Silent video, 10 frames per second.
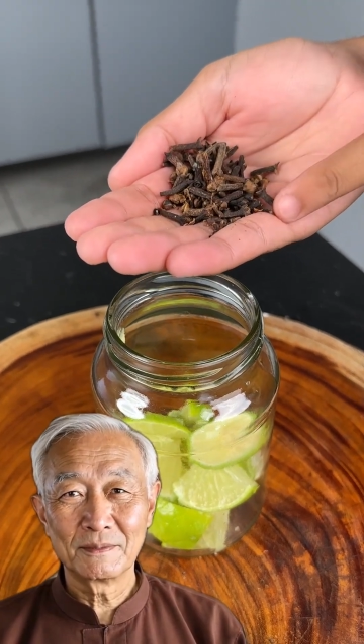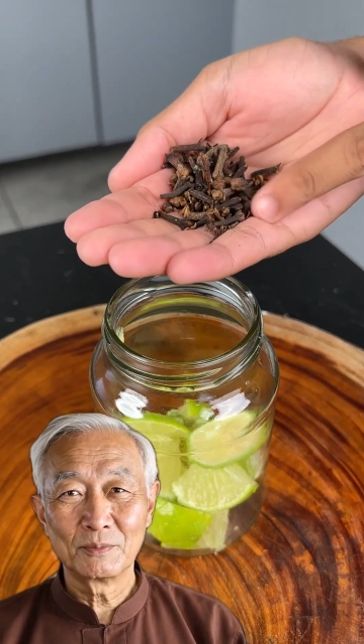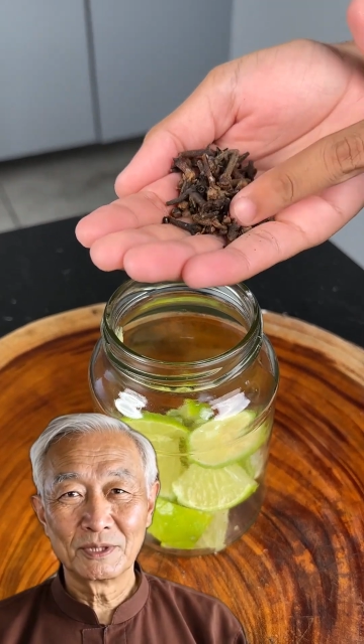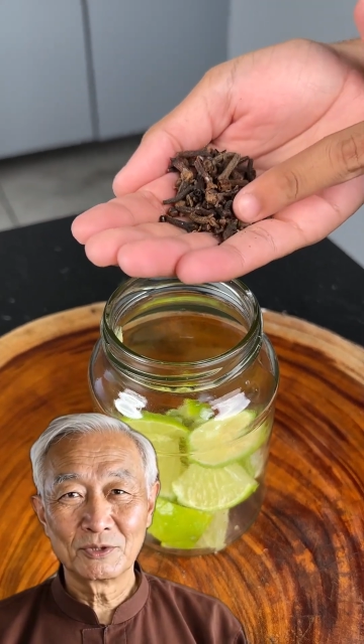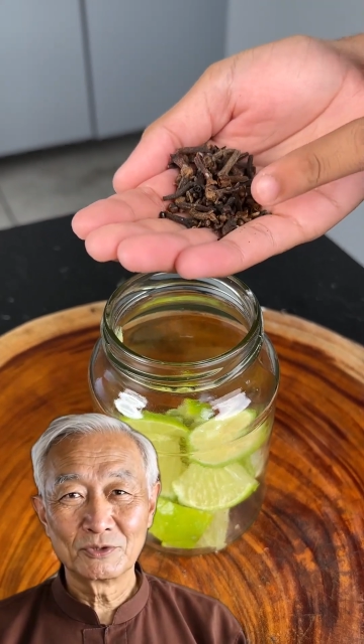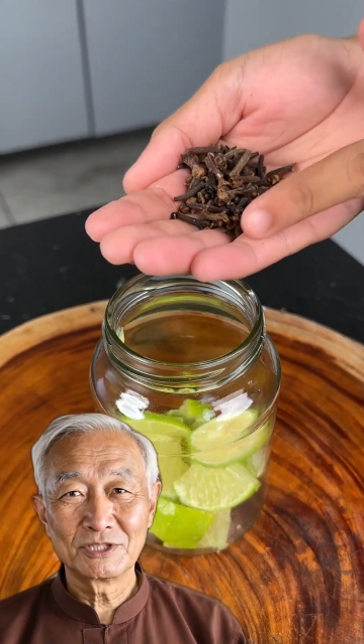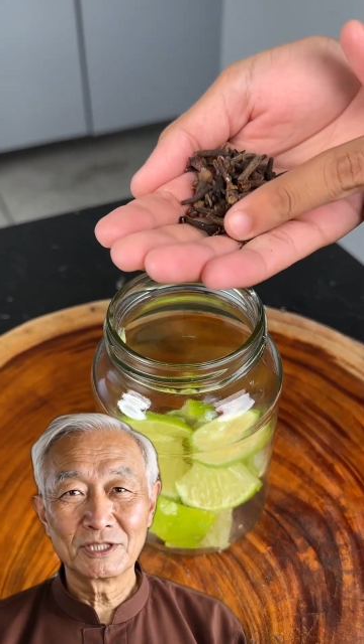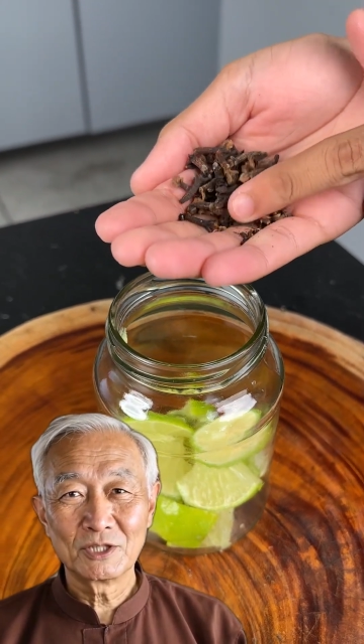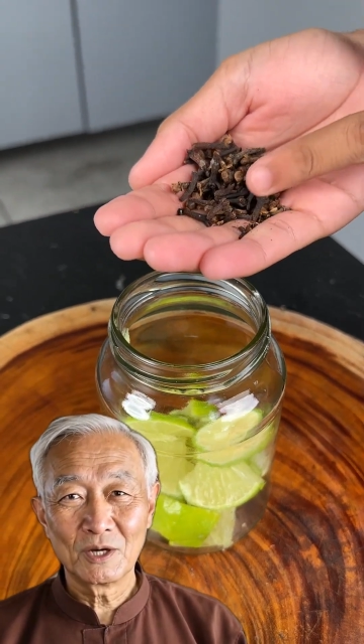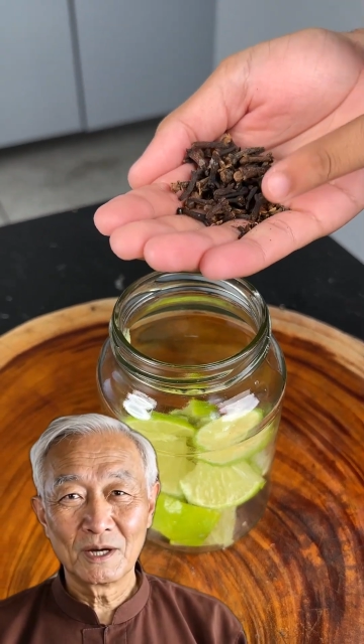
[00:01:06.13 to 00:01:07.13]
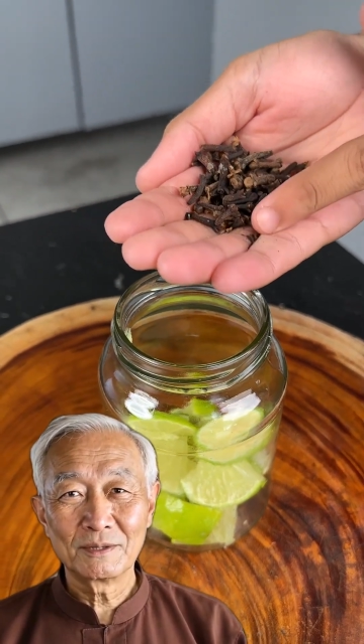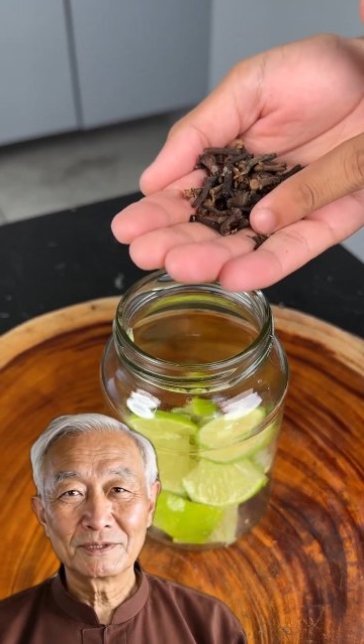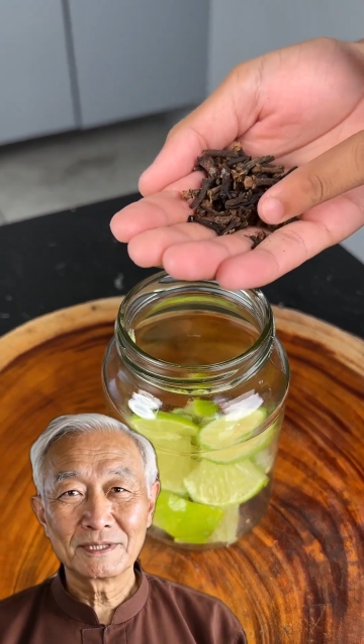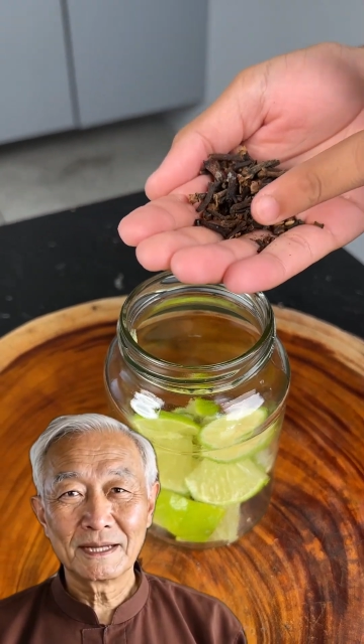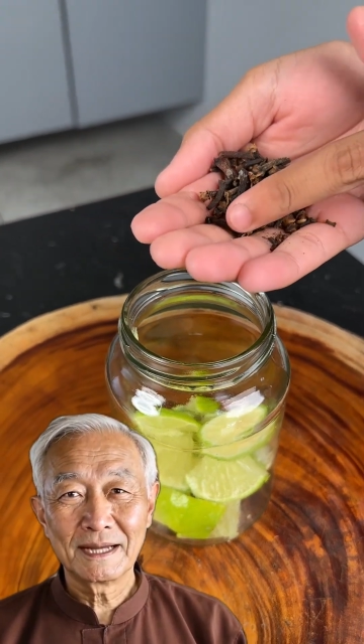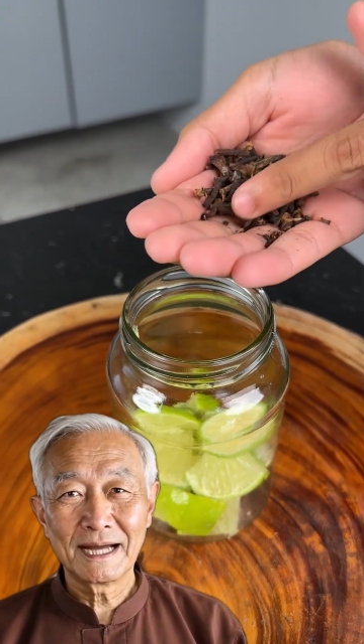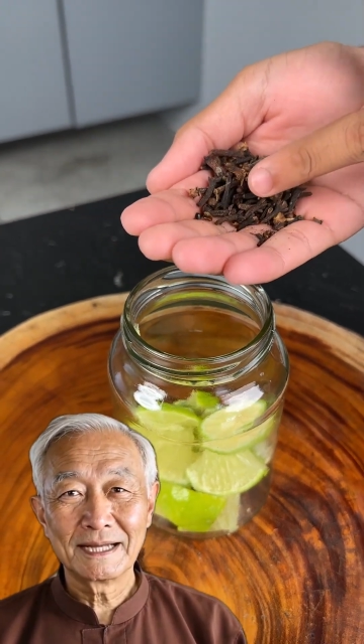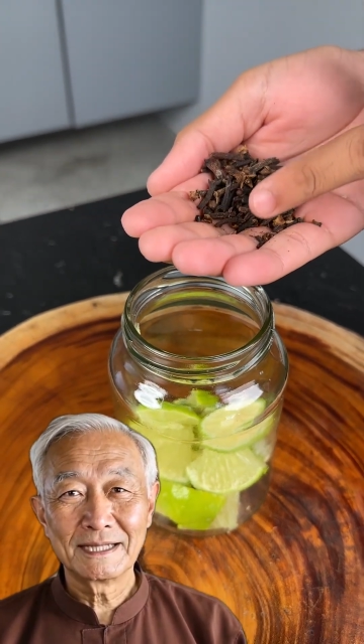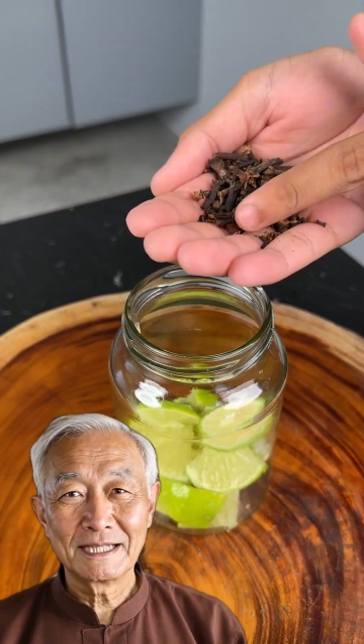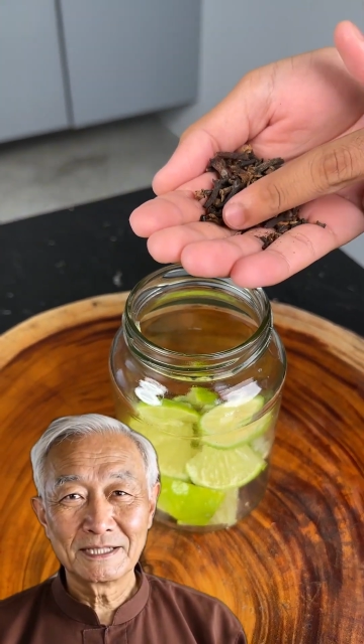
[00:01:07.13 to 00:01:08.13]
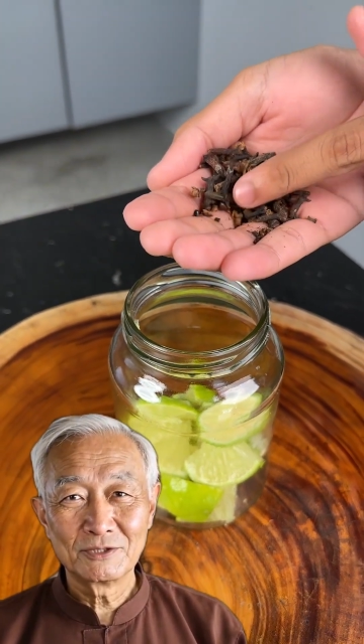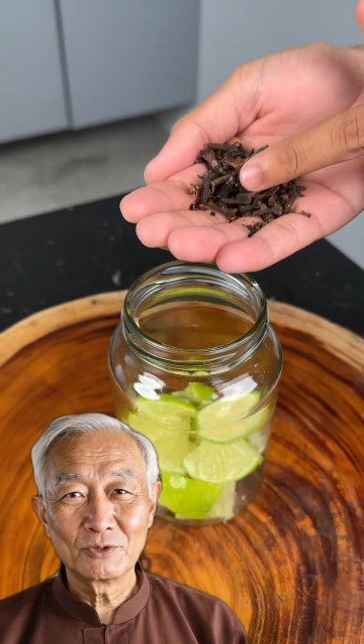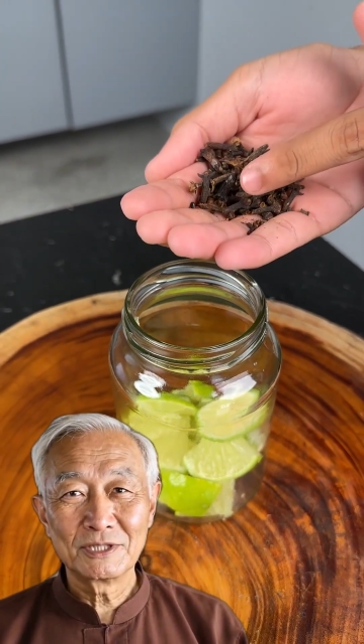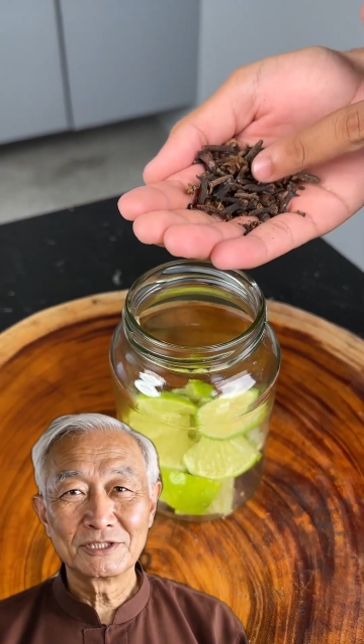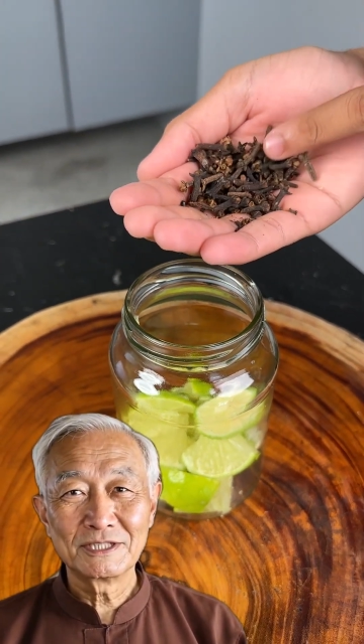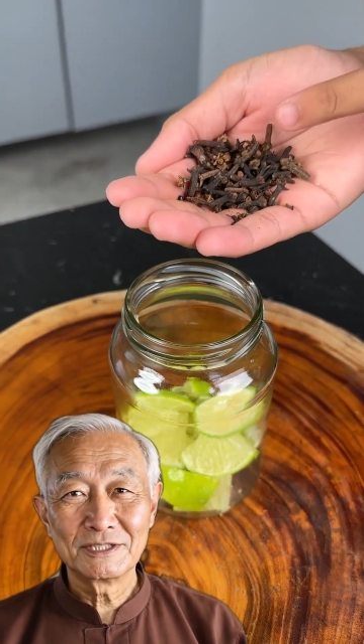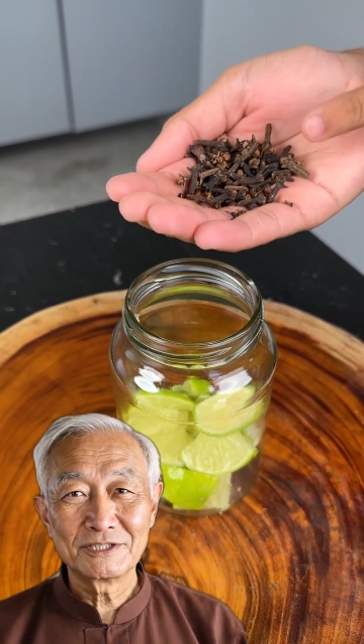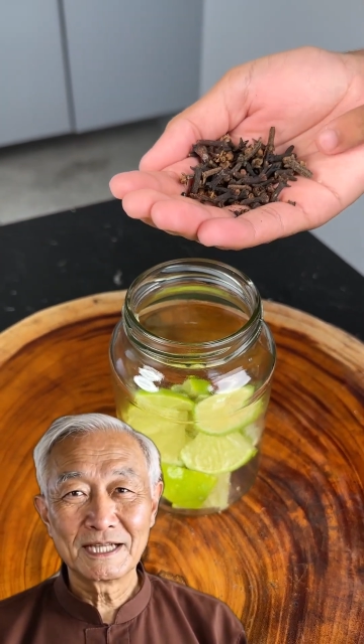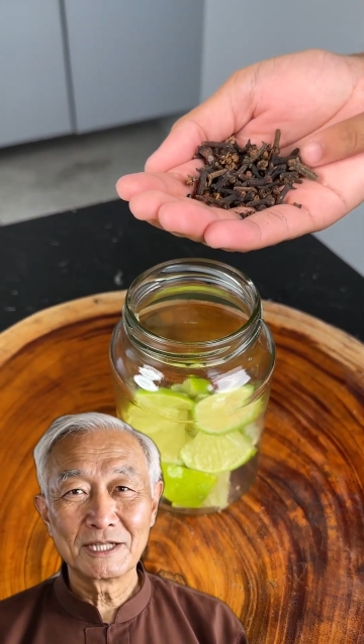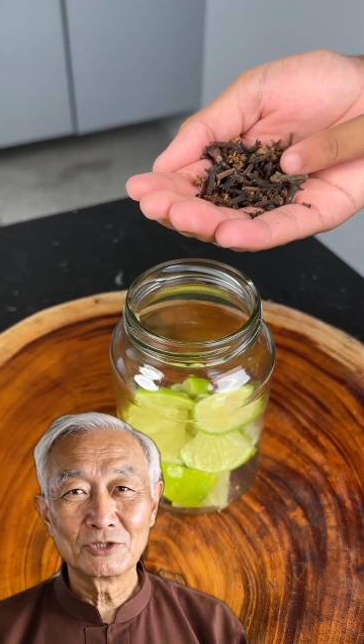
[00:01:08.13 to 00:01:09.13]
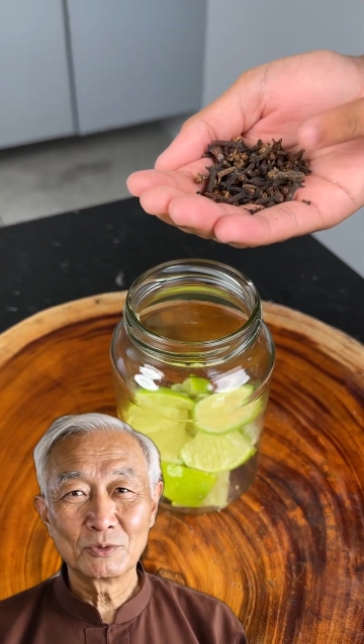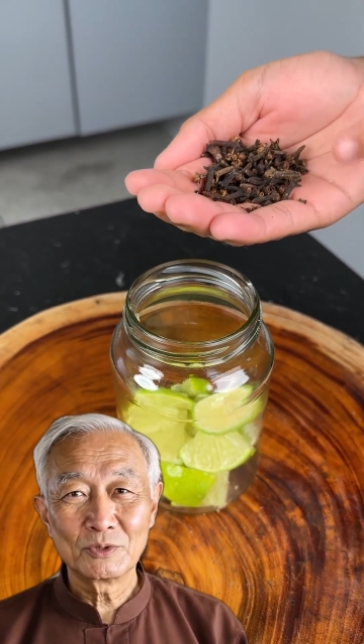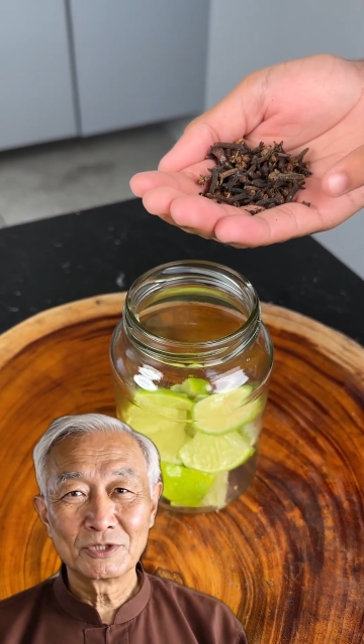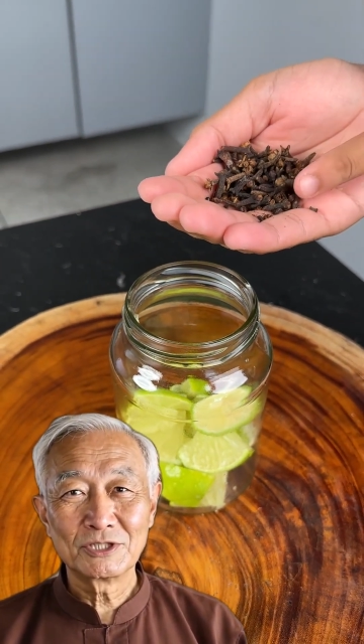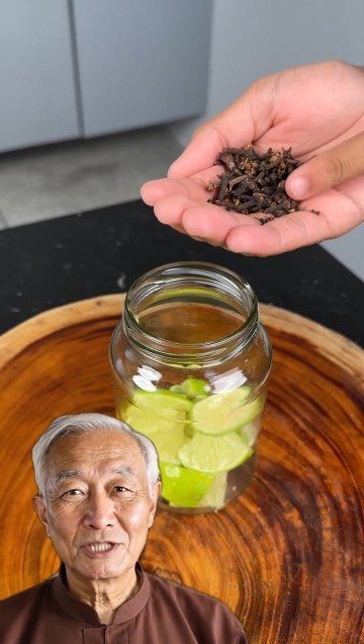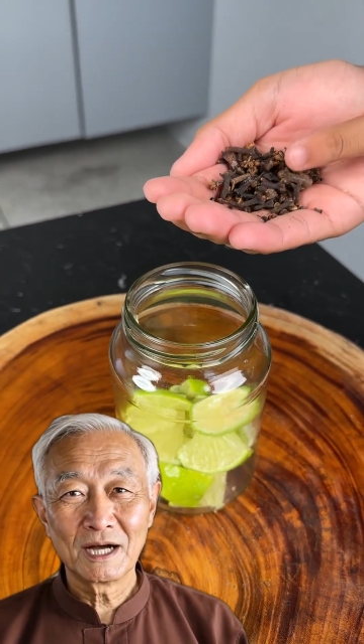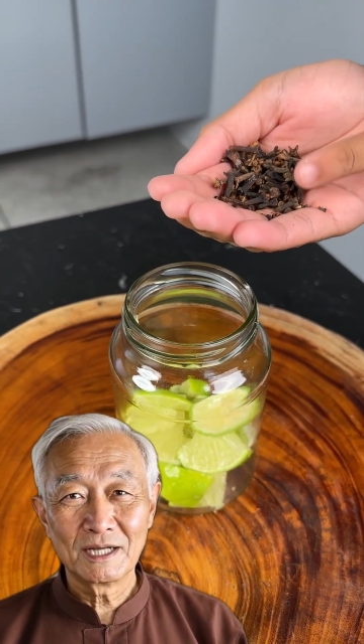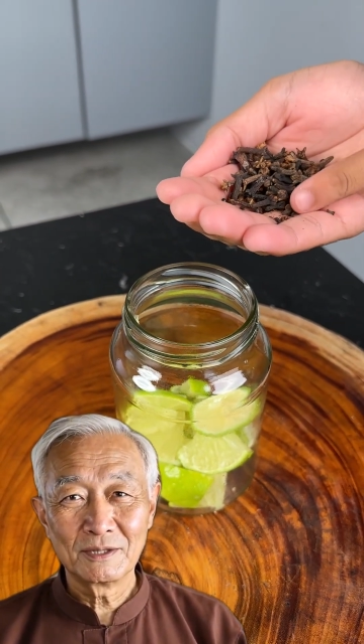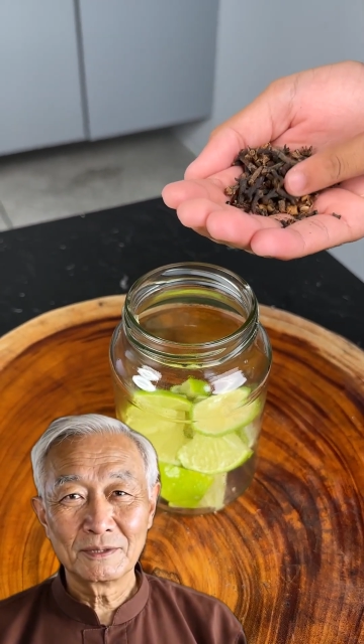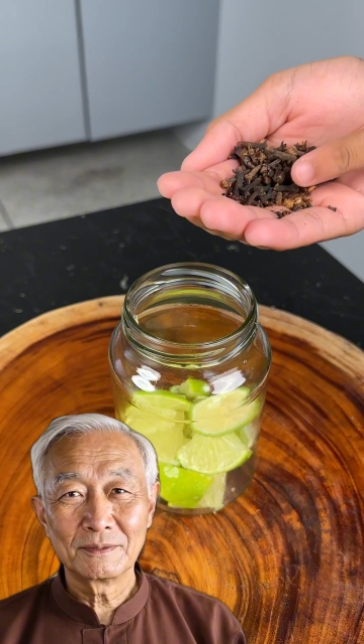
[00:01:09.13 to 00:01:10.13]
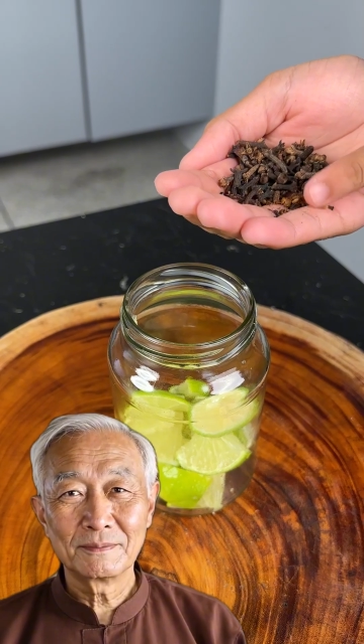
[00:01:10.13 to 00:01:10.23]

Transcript: reducing coughs, and increasing sexual desire.